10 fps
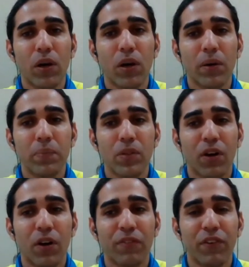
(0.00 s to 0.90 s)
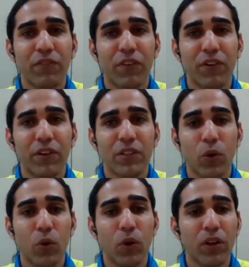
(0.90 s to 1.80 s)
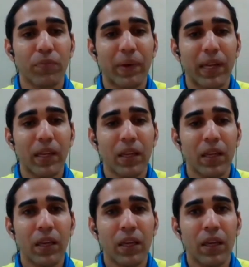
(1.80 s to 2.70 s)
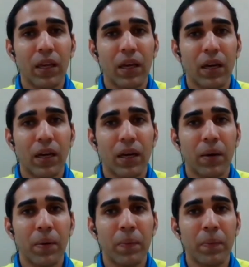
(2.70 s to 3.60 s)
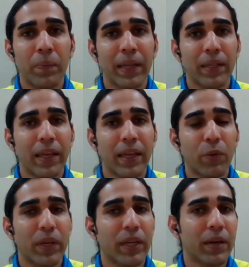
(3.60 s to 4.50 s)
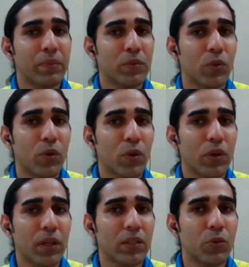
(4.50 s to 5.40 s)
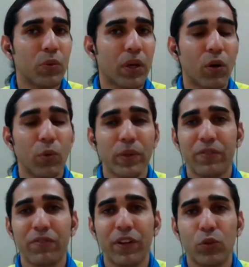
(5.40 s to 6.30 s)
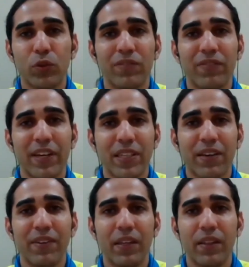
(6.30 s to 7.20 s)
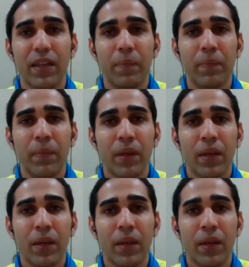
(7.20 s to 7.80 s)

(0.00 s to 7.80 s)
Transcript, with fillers: qualms offering foreigners a whole lot of money. Um, but yet when it comes to locals, we are always afraid to invest heavily in them.